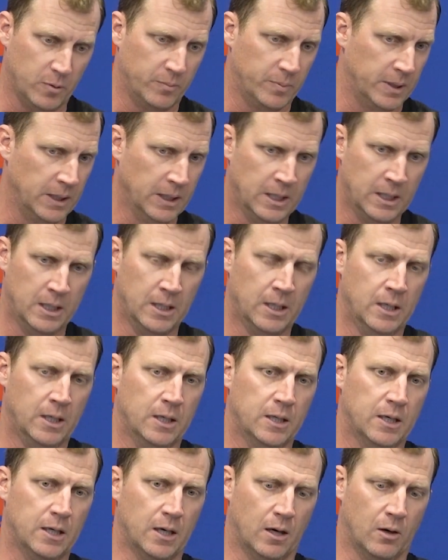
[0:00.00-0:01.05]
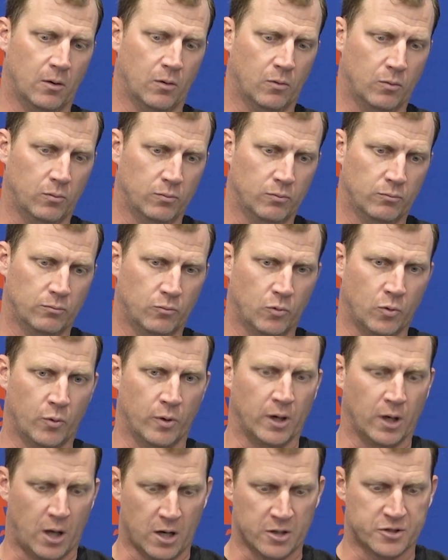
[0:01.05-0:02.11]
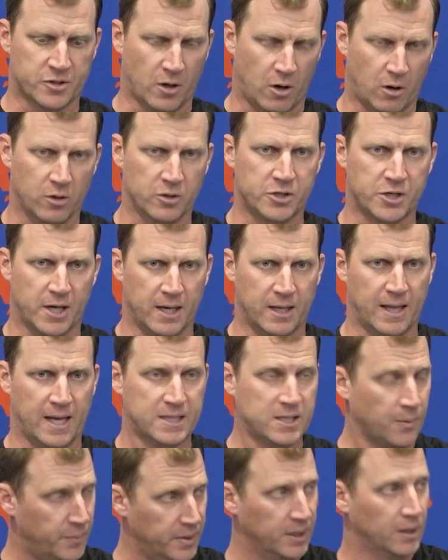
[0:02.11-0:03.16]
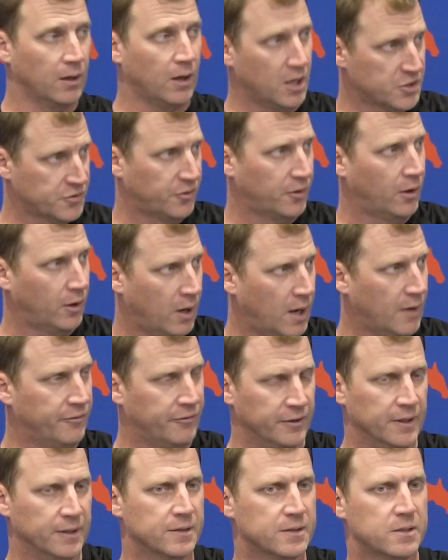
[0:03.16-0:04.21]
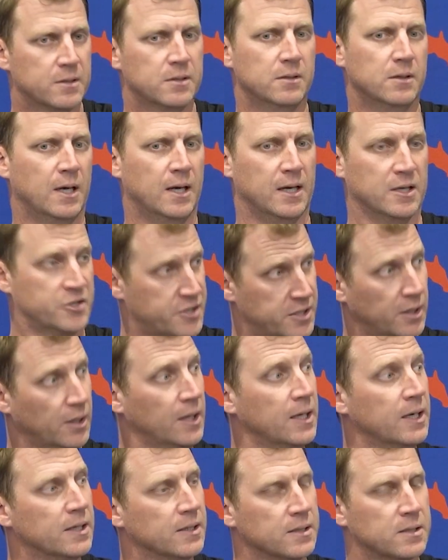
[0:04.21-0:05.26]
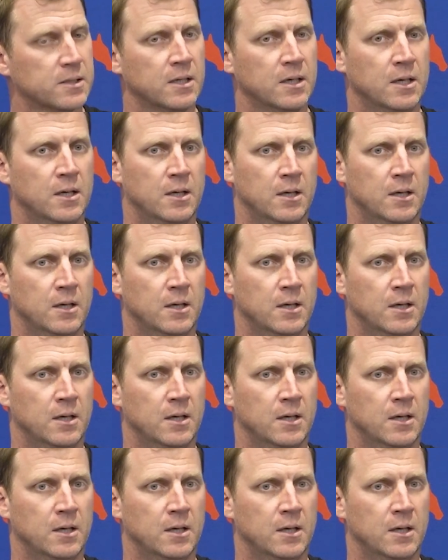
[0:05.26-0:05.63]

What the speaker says: But, you know, when we lost RJ, that's a big loss for our offense, and it still is.